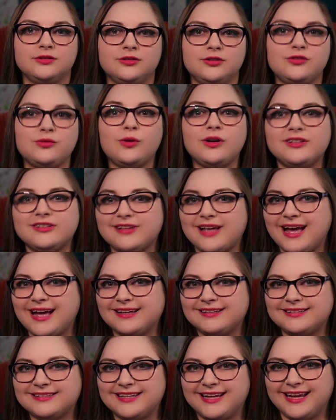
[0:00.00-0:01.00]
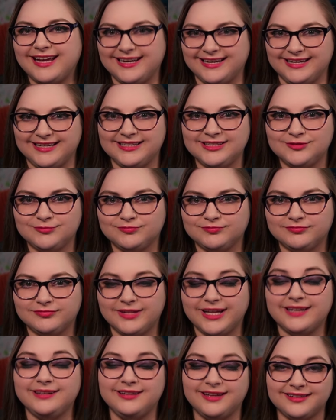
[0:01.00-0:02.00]
Schwartz asks Katie,
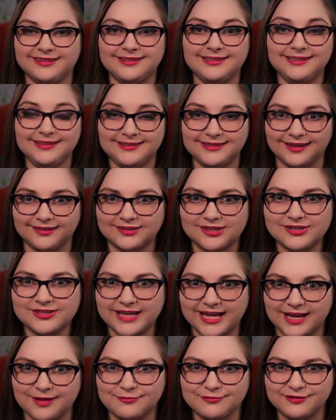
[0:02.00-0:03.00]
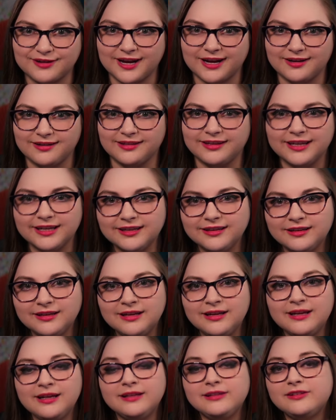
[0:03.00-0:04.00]
and yes, he says her name finally,
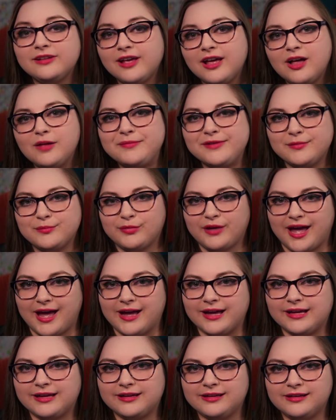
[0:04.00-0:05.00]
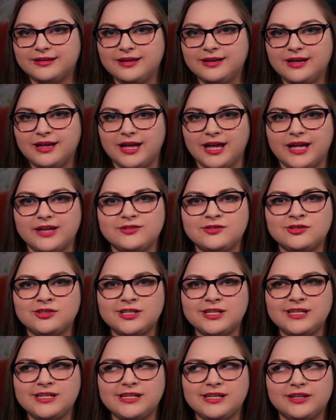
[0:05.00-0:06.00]
to help him pack, and
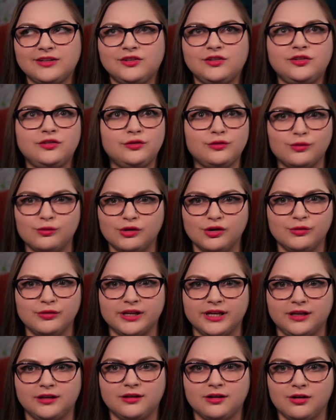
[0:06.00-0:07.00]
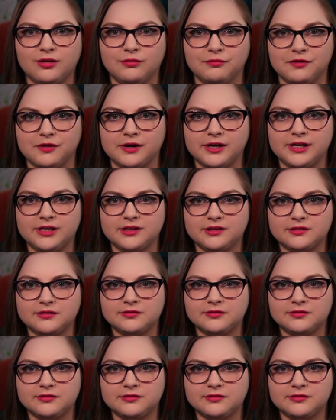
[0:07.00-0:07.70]
she is swooning over it.